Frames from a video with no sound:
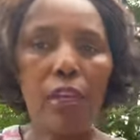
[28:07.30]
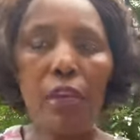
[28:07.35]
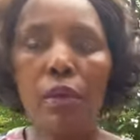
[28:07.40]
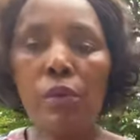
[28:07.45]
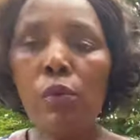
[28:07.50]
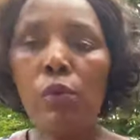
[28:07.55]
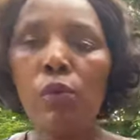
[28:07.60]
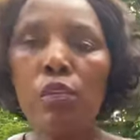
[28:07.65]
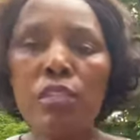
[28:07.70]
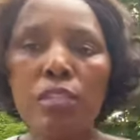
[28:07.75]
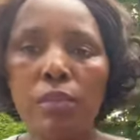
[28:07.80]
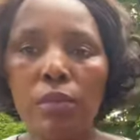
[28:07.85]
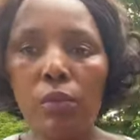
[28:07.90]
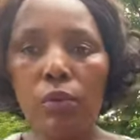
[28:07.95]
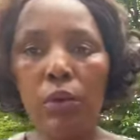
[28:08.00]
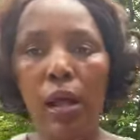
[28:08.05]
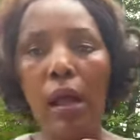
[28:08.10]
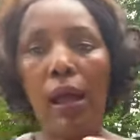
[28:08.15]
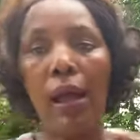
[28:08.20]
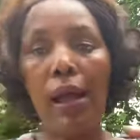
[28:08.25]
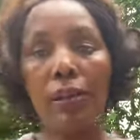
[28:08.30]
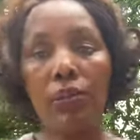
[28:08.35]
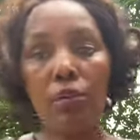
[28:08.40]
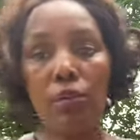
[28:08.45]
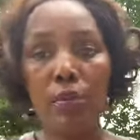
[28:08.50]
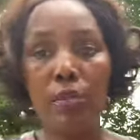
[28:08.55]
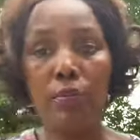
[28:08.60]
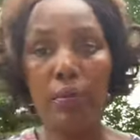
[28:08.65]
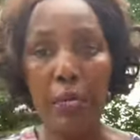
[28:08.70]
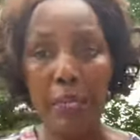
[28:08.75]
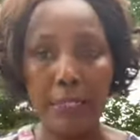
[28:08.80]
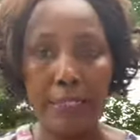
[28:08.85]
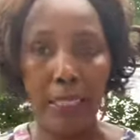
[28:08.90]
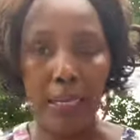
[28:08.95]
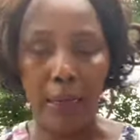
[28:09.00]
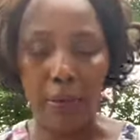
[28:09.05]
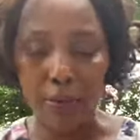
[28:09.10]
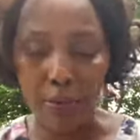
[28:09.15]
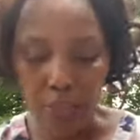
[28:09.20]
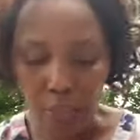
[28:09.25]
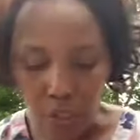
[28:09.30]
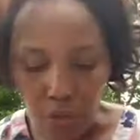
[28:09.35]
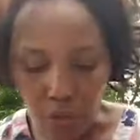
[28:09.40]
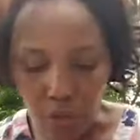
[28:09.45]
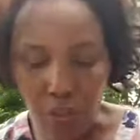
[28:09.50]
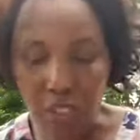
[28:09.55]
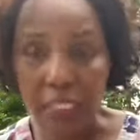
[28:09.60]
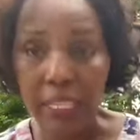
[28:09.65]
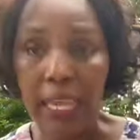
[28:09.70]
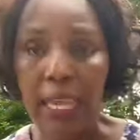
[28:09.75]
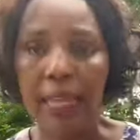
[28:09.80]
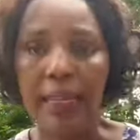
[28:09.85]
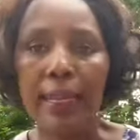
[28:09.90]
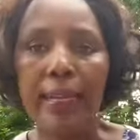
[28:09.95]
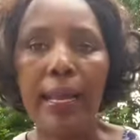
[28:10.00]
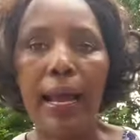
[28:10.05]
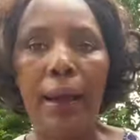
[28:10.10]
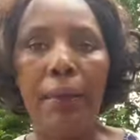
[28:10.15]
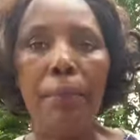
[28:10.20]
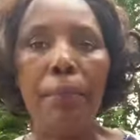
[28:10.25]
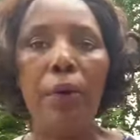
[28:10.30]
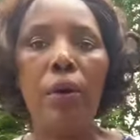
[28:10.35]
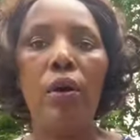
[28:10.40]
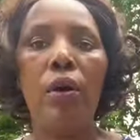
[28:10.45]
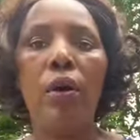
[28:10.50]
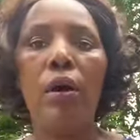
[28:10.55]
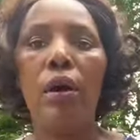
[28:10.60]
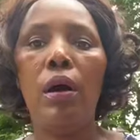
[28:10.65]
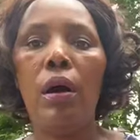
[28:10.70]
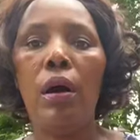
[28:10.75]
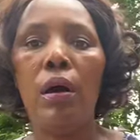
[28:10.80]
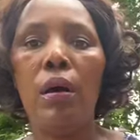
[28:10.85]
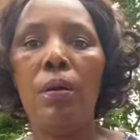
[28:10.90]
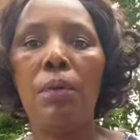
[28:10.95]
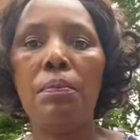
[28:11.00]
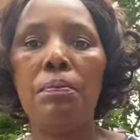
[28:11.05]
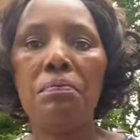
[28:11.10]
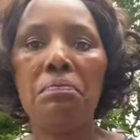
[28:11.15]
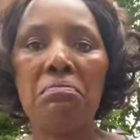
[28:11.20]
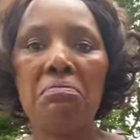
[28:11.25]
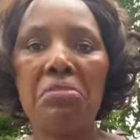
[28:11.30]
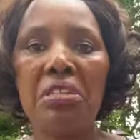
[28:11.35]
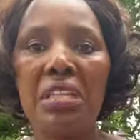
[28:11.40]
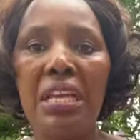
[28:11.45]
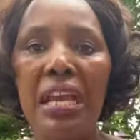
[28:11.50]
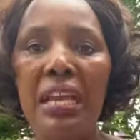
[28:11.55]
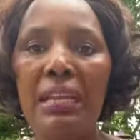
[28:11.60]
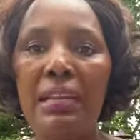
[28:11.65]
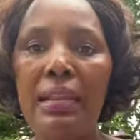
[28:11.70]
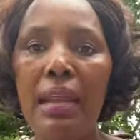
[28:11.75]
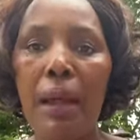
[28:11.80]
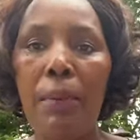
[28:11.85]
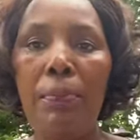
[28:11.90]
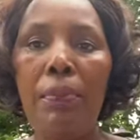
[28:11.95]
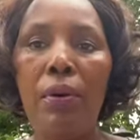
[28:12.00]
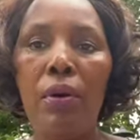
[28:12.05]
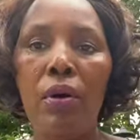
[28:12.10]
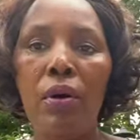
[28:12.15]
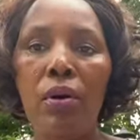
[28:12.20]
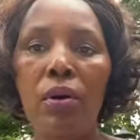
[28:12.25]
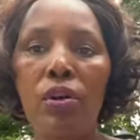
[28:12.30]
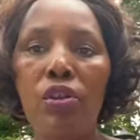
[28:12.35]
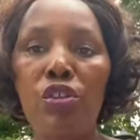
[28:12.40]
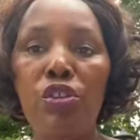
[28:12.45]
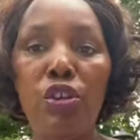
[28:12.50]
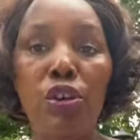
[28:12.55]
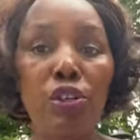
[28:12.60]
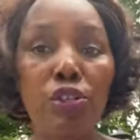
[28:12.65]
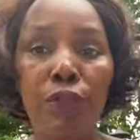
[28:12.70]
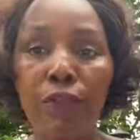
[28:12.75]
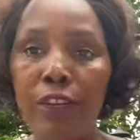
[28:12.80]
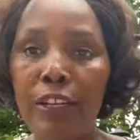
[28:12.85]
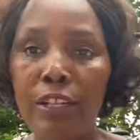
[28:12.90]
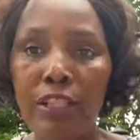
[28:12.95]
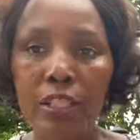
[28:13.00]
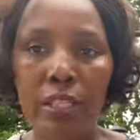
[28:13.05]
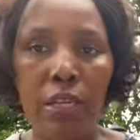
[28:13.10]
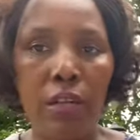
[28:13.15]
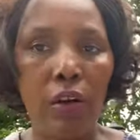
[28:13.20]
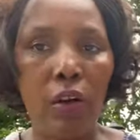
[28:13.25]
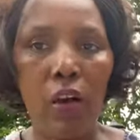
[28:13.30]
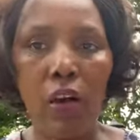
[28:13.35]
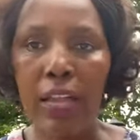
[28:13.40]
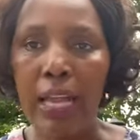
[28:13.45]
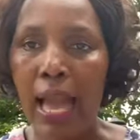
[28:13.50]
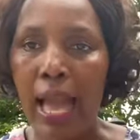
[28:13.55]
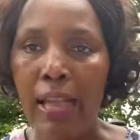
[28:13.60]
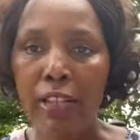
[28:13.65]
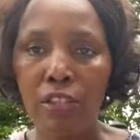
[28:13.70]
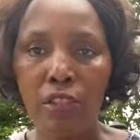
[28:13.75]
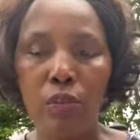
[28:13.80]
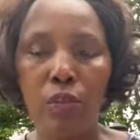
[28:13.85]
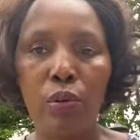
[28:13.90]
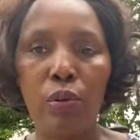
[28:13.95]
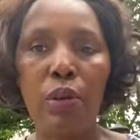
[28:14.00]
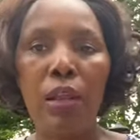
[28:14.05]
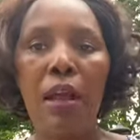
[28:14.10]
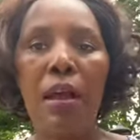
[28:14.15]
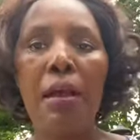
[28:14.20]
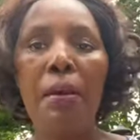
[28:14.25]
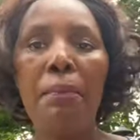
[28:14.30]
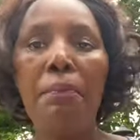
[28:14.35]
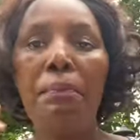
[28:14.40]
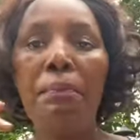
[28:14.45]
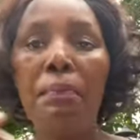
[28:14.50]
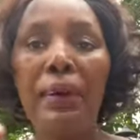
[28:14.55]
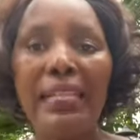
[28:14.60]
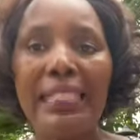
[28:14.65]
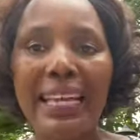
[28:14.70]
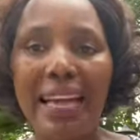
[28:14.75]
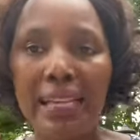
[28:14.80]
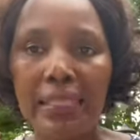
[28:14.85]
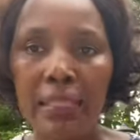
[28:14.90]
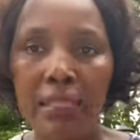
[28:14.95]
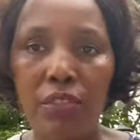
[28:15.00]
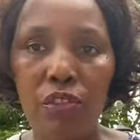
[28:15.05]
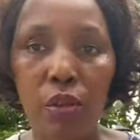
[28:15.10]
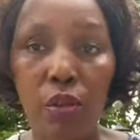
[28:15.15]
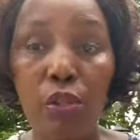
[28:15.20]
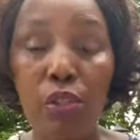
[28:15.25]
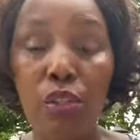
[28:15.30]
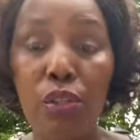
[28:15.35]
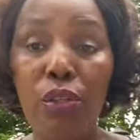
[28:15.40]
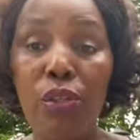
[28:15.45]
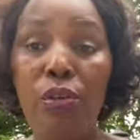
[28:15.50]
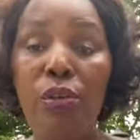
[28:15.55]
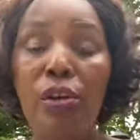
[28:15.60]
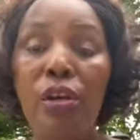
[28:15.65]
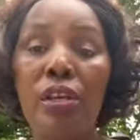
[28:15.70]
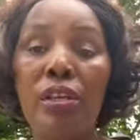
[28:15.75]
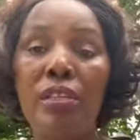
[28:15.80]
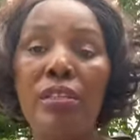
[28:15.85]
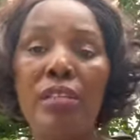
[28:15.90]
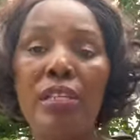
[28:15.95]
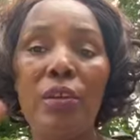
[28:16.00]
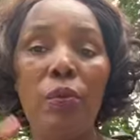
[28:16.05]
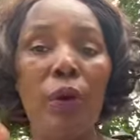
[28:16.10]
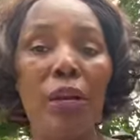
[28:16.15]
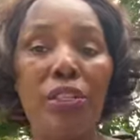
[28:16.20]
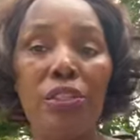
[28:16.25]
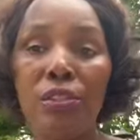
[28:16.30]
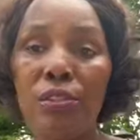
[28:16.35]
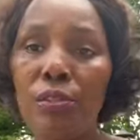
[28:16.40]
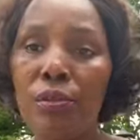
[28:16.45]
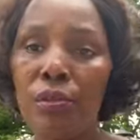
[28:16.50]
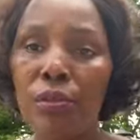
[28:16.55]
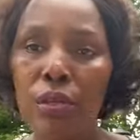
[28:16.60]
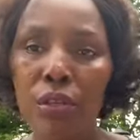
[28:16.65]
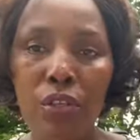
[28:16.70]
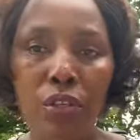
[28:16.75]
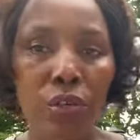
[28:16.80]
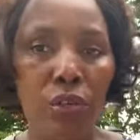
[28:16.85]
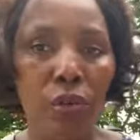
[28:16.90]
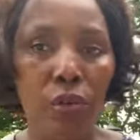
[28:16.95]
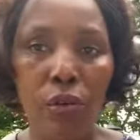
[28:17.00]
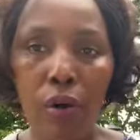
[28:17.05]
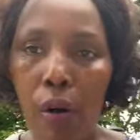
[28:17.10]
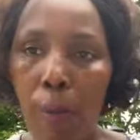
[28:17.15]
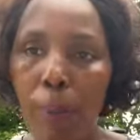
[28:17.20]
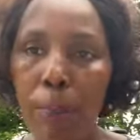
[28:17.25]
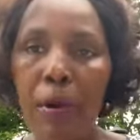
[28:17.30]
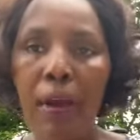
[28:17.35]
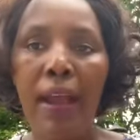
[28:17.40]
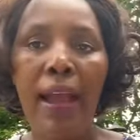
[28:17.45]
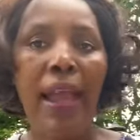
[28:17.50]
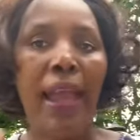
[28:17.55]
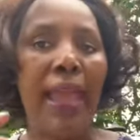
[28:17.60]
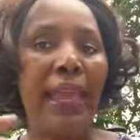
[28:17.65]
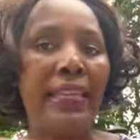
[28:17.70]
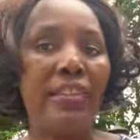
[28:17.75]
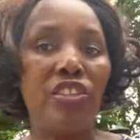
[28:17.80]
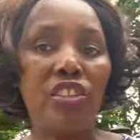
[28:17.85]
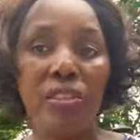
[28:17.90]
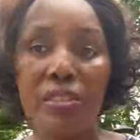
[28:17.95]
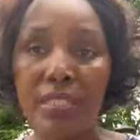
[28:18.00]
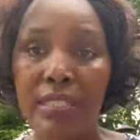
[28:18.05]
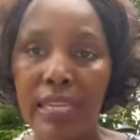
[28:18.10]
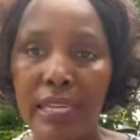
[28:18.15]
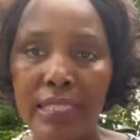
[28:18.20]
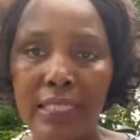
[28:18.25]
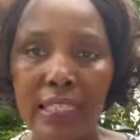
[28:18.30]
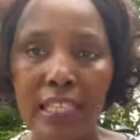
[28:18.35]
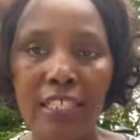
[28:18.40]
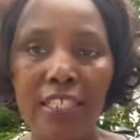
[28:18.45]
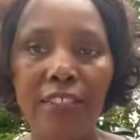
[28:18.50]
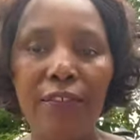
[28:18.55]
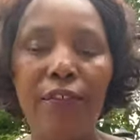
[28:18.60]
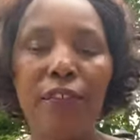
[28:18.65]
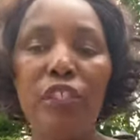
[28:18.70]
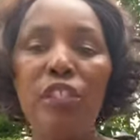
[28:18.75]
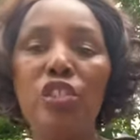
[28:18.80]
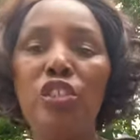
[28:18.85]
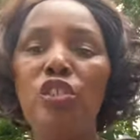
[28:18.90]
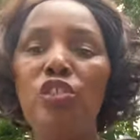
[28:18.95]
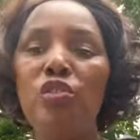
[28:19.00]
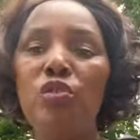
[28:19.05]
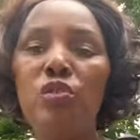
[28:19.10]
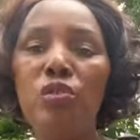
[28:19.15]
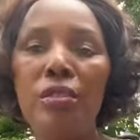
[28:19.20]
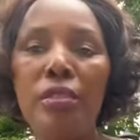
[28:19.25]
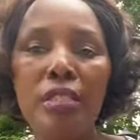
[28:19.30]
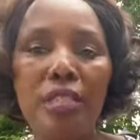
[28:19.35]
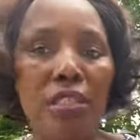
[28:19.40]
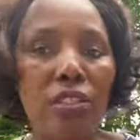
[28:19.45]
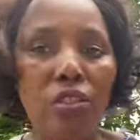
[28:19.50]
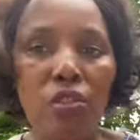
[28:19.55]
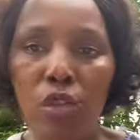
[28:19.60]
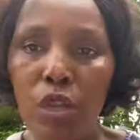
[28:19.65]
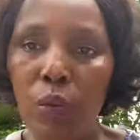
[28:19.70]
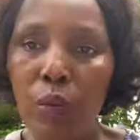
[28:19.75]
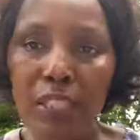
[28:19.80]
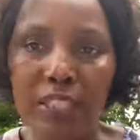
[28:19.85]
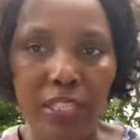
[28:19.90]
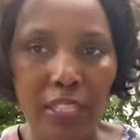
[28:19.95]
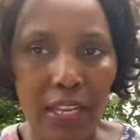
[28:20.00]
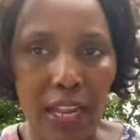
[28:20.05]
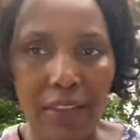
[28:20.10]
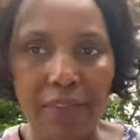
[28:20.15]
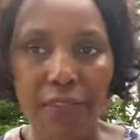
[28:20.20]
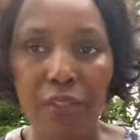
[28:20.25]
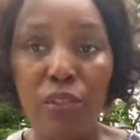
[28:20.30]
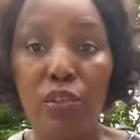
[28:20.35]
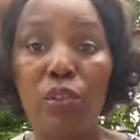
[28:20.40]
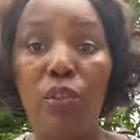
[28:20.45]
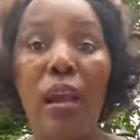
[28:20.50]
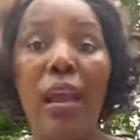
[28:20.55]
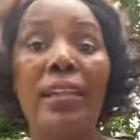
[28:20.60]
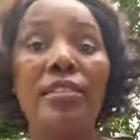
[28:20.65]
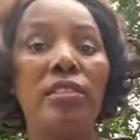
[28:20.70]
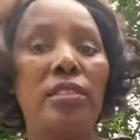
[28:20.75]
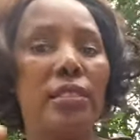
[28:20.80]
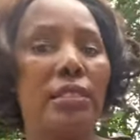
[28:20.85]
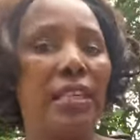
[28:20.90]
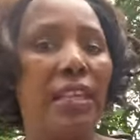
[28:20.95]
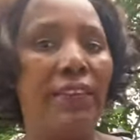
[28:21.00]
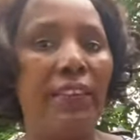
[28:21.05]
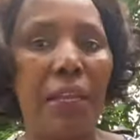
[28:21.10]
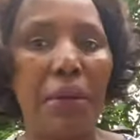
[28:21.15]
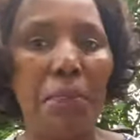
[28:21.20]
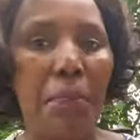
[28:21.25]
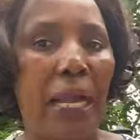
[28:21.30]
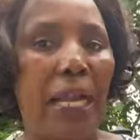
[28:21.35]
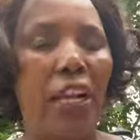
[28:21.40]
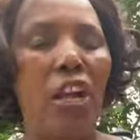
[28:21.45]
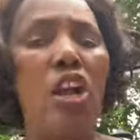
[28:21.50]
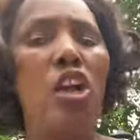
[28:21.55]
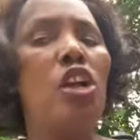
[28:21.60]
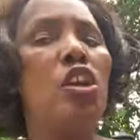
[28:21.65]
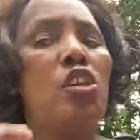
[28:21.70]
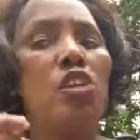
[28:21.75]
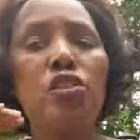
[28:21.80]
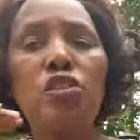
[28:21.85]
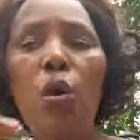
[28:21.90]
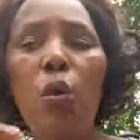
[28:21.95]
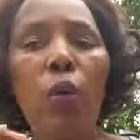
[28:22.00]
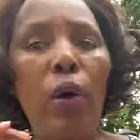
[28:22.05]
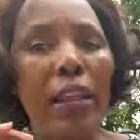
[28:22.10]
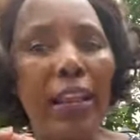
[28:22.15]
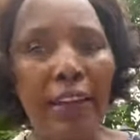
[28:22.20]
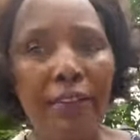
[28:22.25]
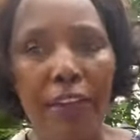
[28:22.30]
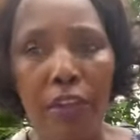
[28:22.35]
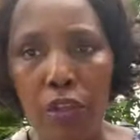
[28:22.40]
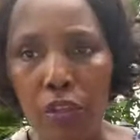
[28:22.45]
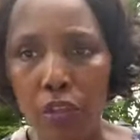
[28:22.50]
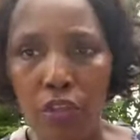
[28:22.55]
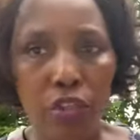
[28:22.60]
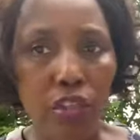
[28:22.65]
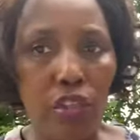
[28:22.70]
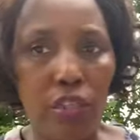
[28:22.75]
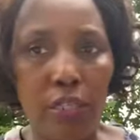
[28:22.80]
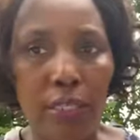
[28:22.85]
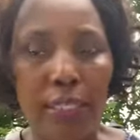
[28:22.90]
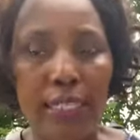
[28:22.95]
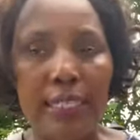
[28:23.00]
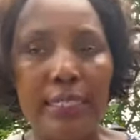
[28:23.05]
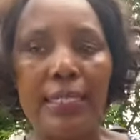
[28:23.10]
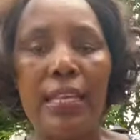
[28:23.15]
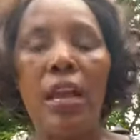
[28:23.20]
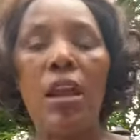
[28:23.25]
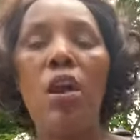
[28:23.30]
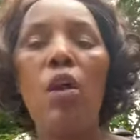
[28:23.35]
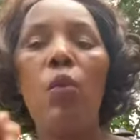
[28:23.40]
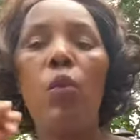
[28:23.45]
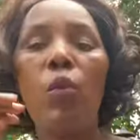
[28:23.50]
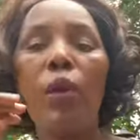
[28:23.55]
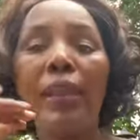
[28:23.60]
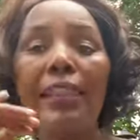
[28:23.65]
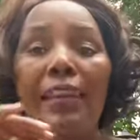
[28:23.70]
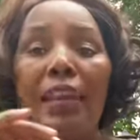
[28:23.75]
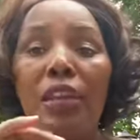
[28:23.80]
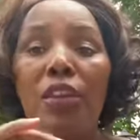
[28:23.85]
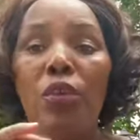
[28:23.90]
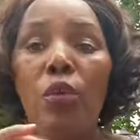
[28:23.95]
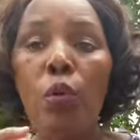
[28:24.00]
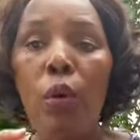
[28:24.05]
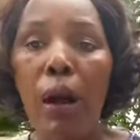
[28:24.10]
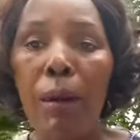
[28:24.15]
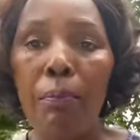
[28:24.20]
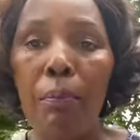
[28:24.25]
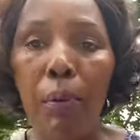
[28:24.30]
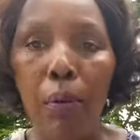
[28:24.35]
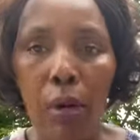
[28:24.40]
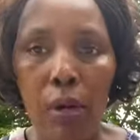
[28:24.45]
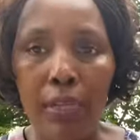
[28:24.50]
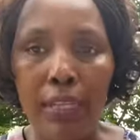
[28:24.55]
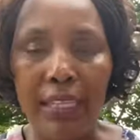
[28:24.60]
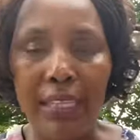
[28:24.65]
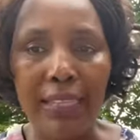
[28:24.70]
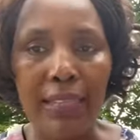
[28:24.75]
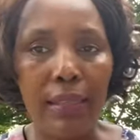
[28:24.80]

was a house was burned down so she ended up um she ended up not finishing going high school but as i talk to you she went to europe and she's successful she she's doing what she loves to do and she's giving back so whatever your situation is whether you were born